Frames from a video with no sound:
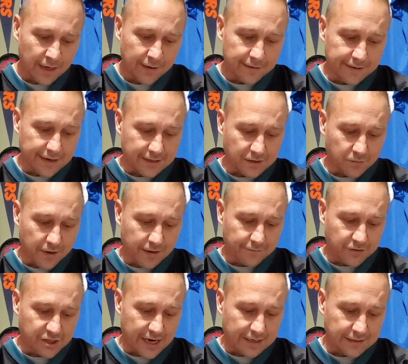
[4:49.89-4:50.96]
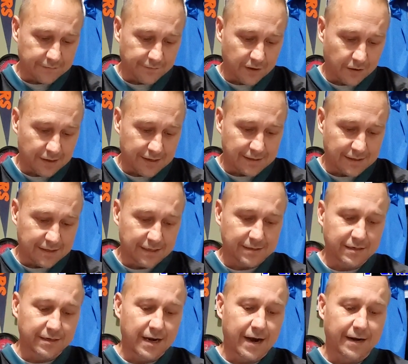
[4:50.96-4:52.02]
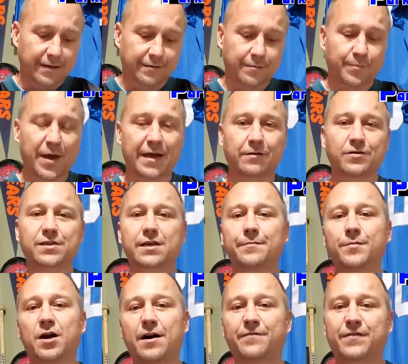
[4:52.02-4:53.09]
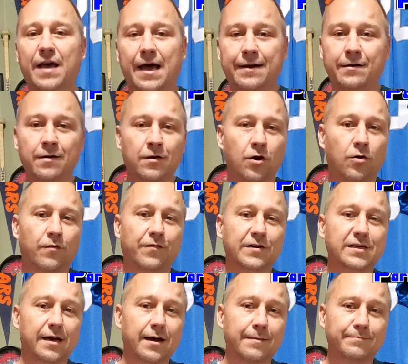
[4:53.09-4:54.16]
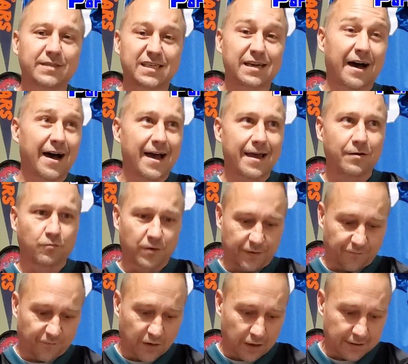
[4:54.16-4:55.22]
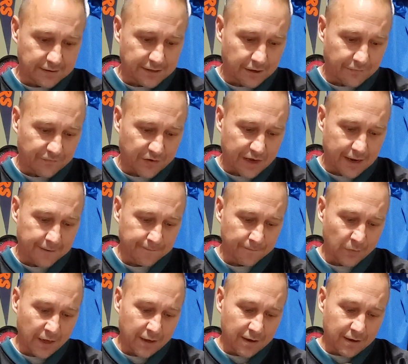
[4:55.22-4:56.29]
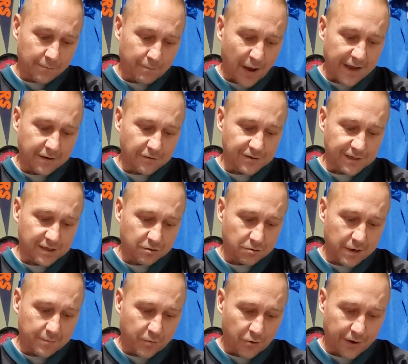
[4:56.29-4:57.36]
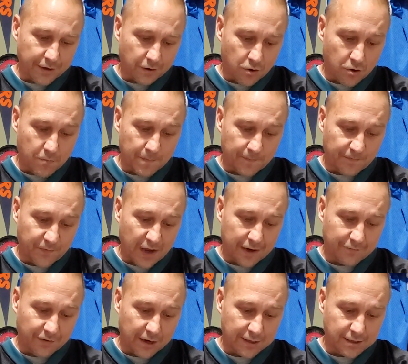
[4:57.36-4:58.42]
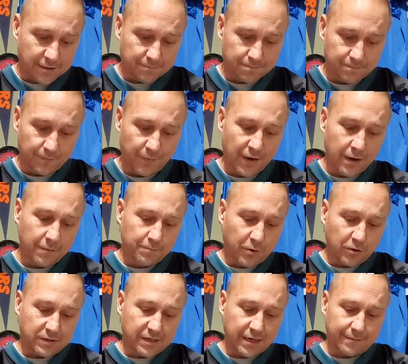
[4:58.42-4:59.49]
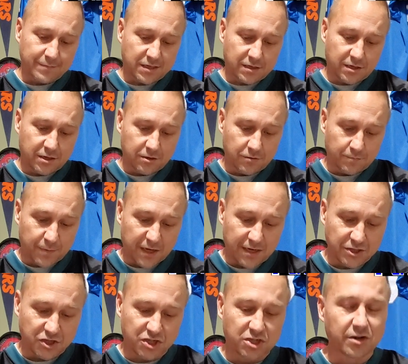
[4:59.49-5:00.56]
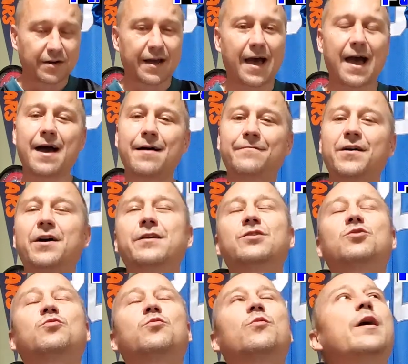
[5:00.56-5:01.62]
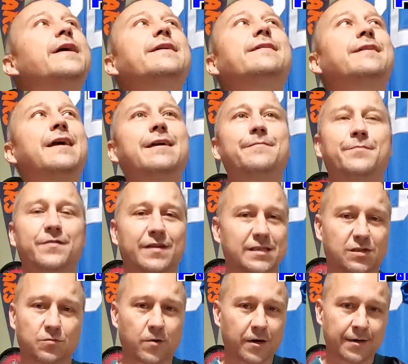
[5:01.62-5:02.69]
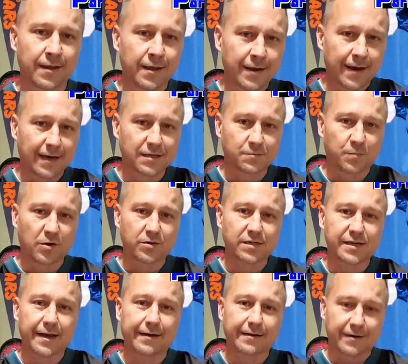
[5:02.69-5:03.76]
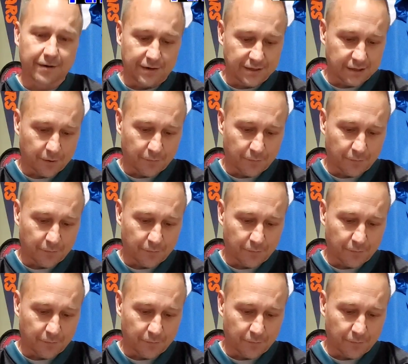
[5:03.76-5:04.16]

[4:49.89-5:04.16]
Next, we have Jacksonville in Cincinnati. The Bengals coming off that overtime tie with Philadelphia. Bengals 3-point home favorites. Both teams' QB should have a great game in this one, as both secondaries are